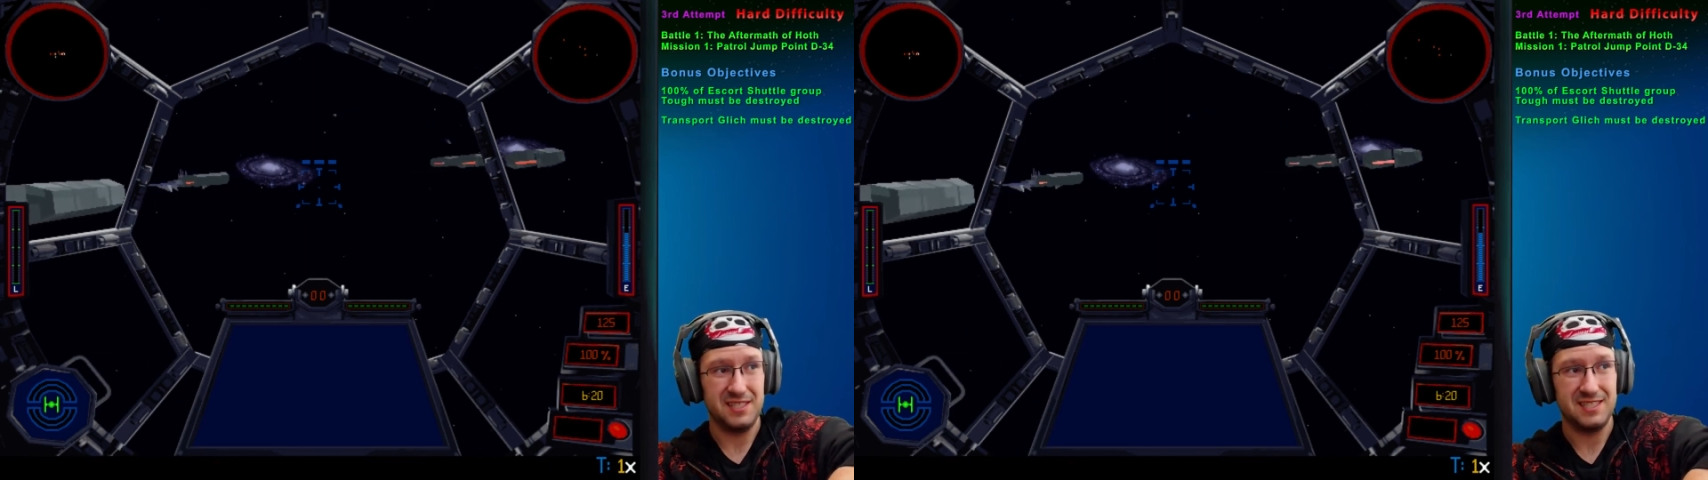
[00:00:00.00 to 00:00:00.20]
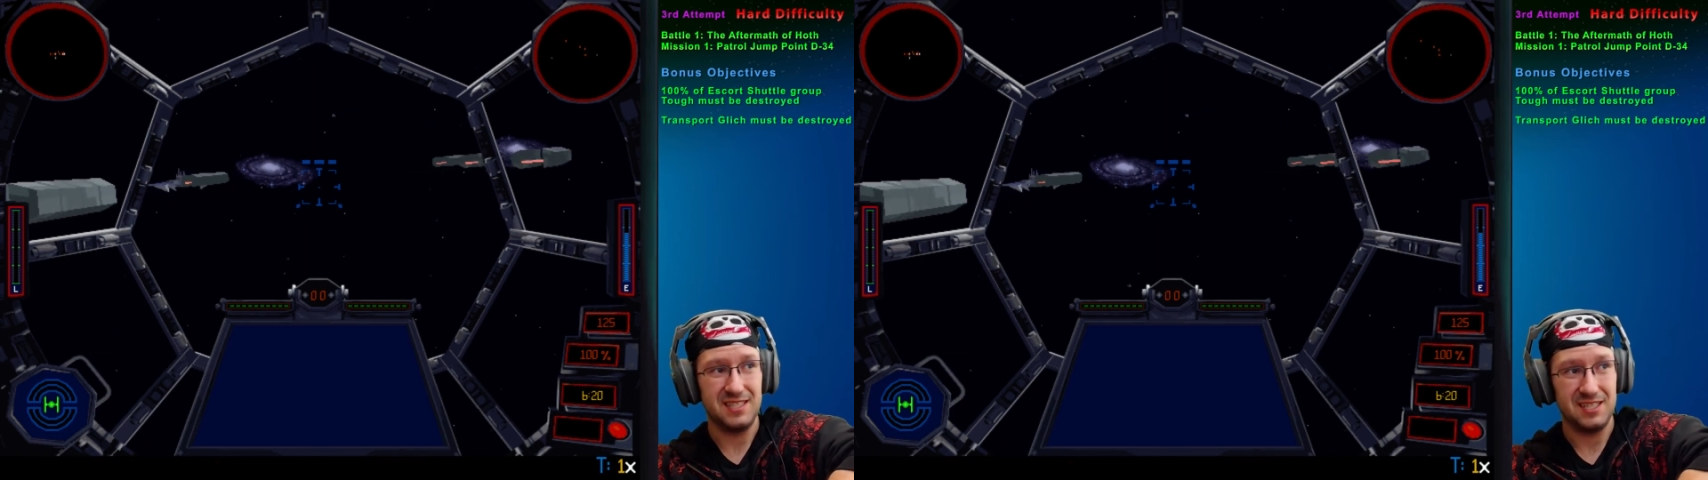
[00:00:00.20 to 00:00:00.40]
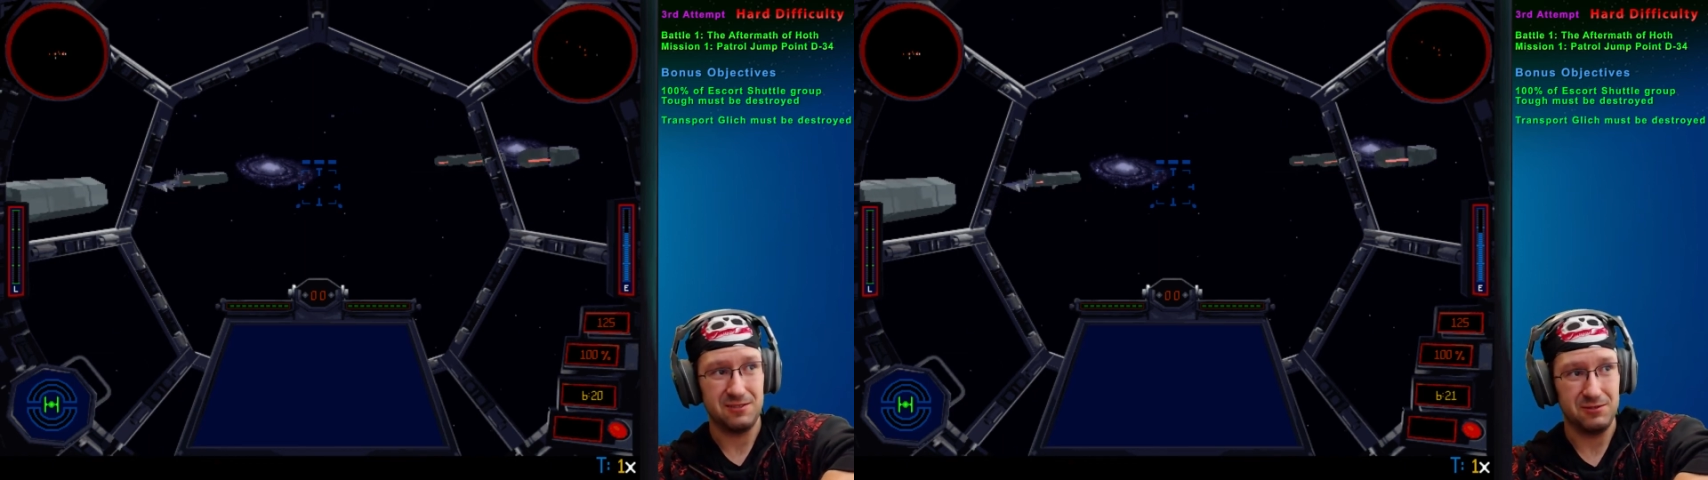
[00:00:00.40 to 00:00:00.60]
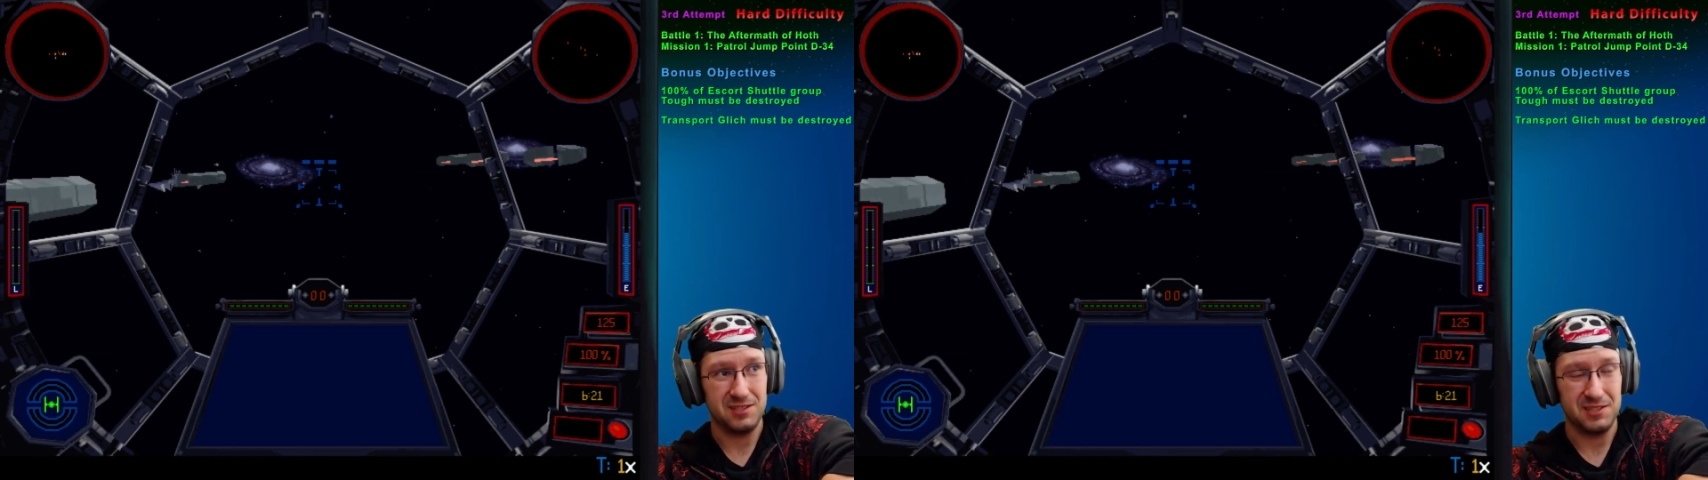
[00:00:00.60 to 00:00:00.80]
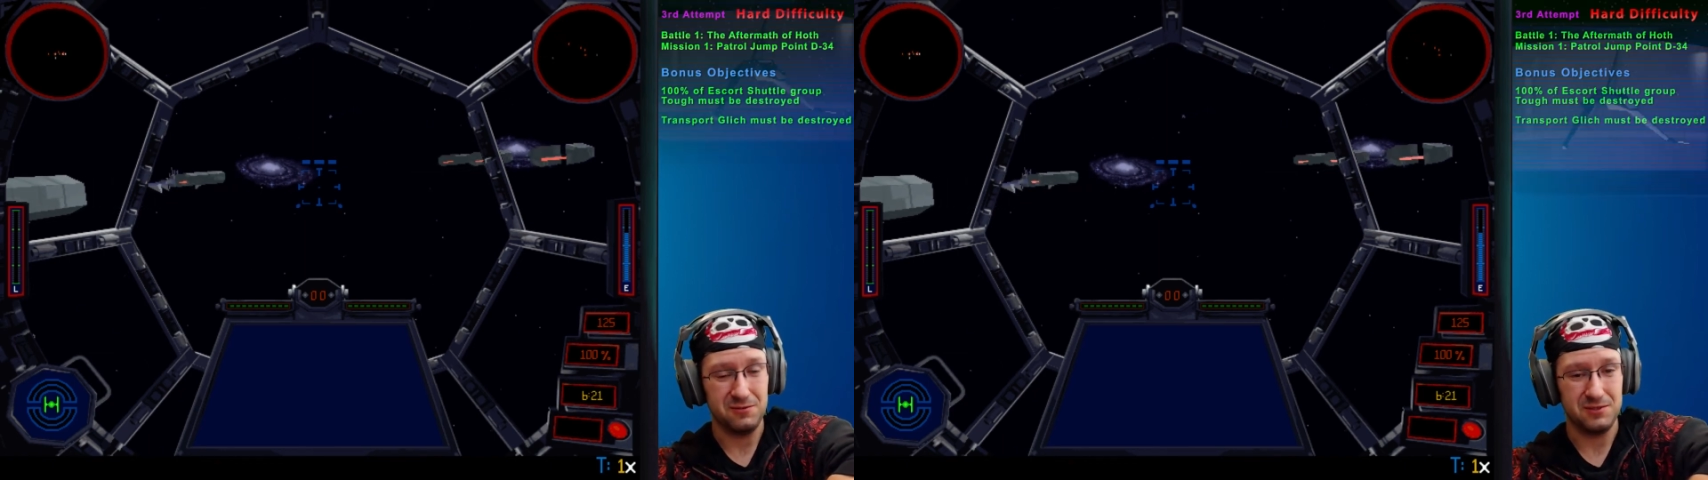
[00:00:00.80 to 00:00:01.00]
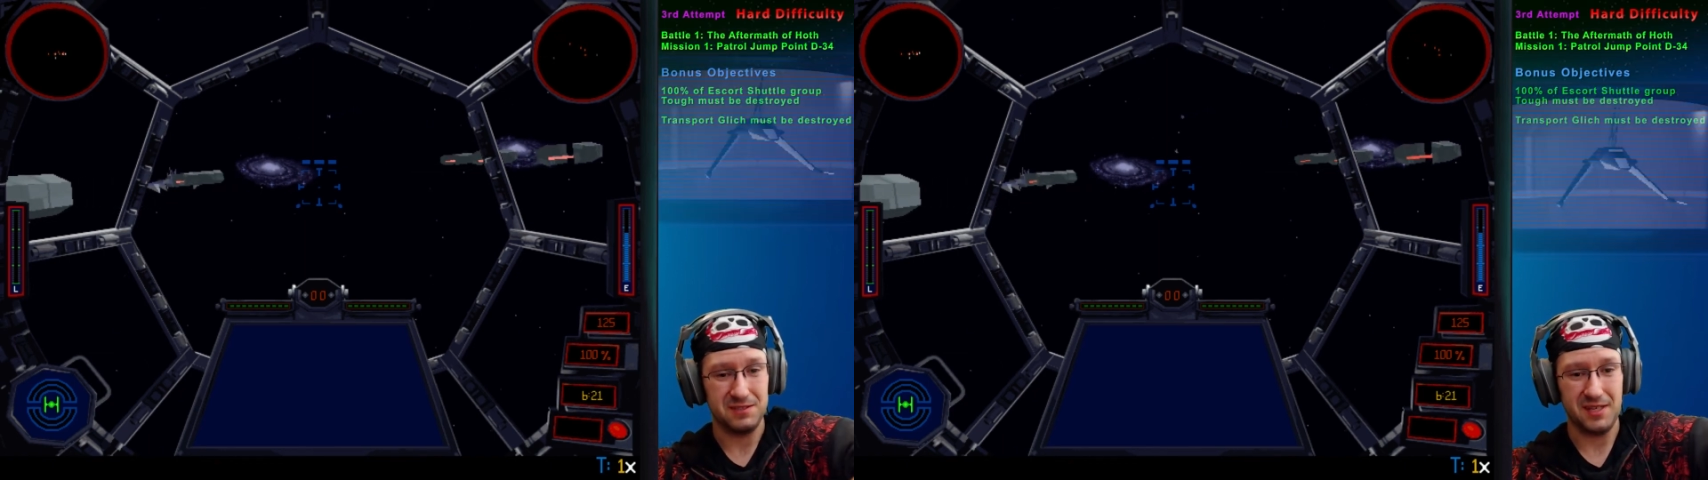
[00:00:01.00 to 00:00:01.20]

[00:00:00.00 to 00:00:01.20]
is the escort shuttles,